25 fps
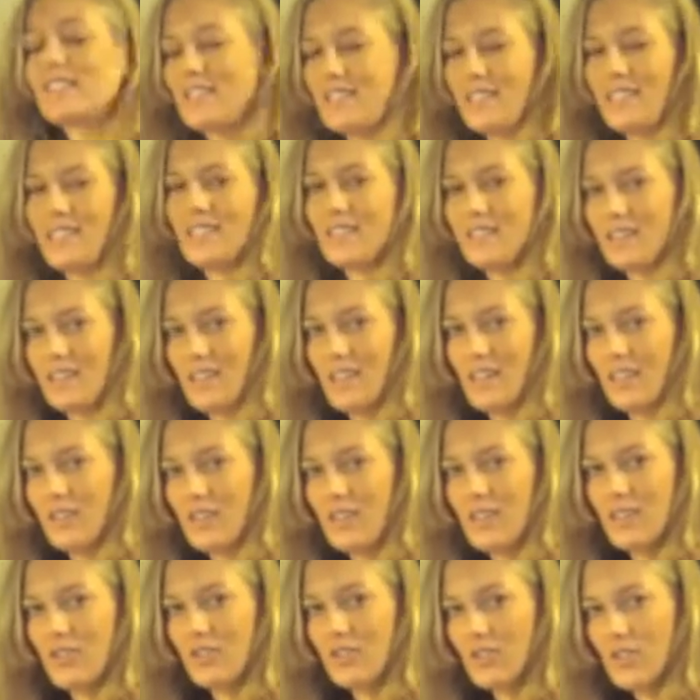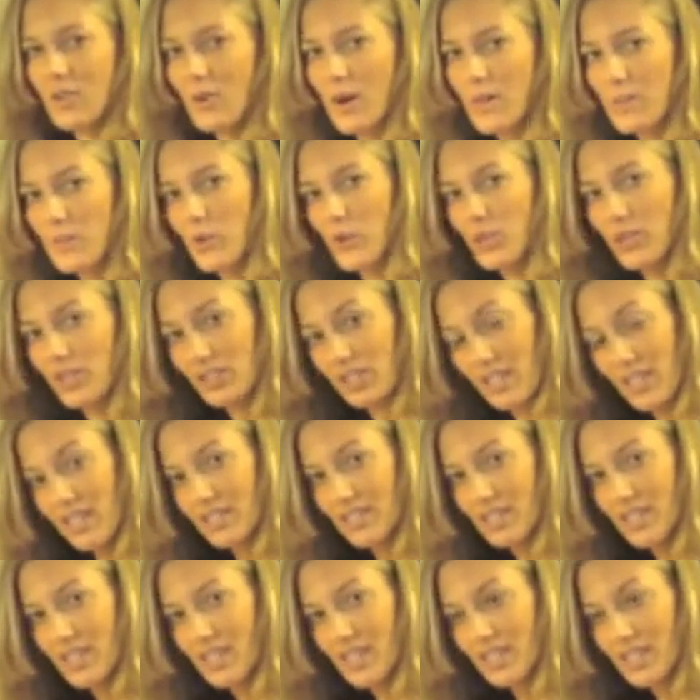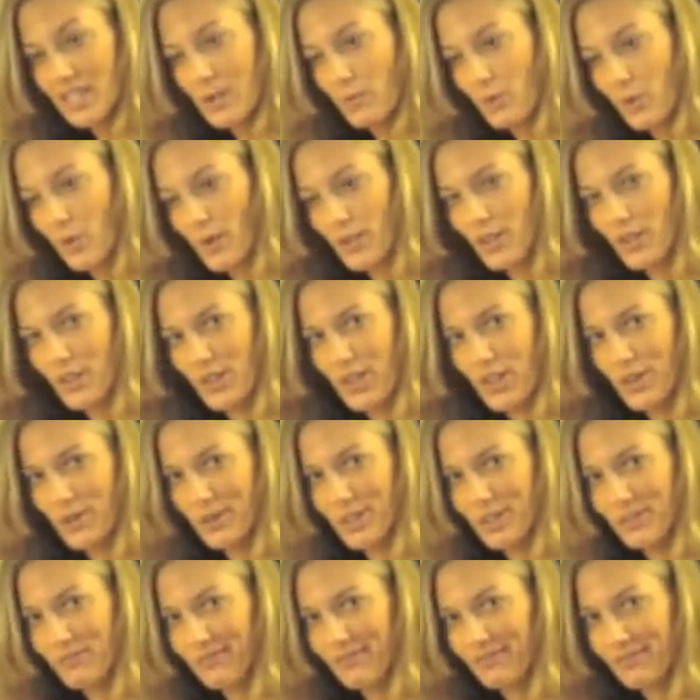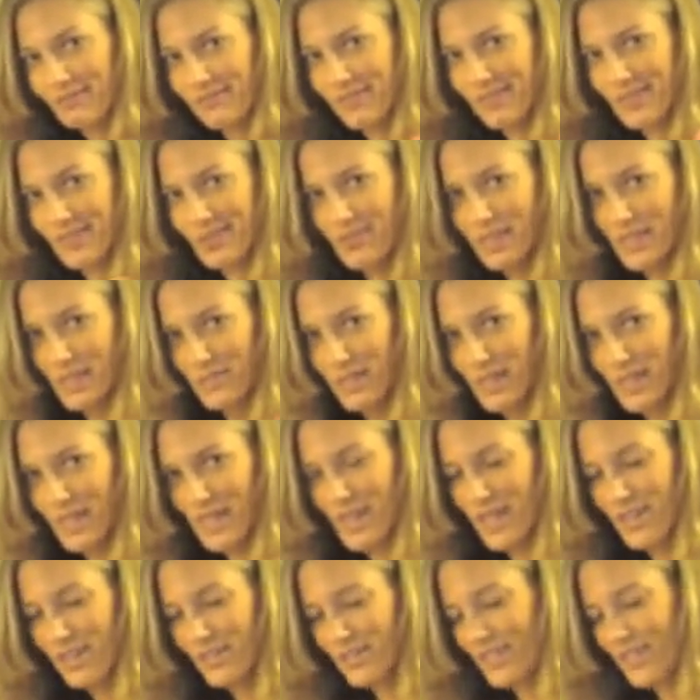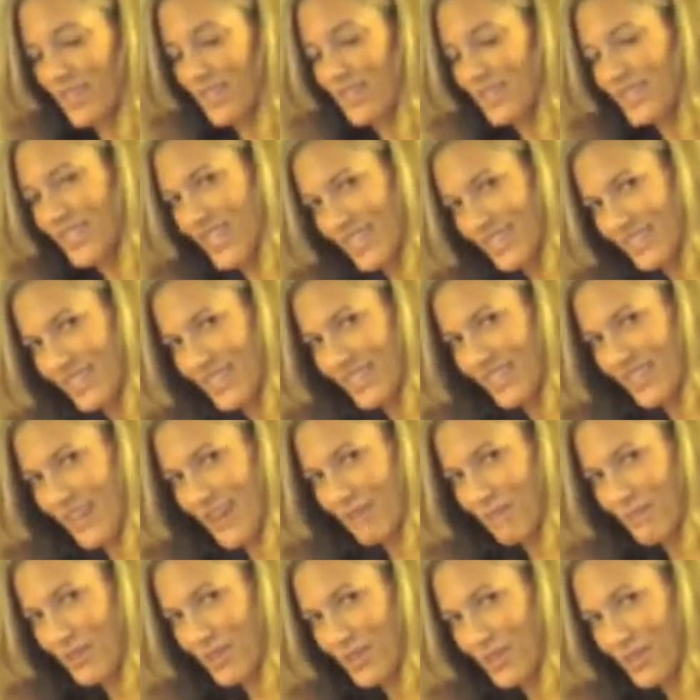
need to sit. So I'm going to taste this, I'm going to go and do something else, and I'll taste it again with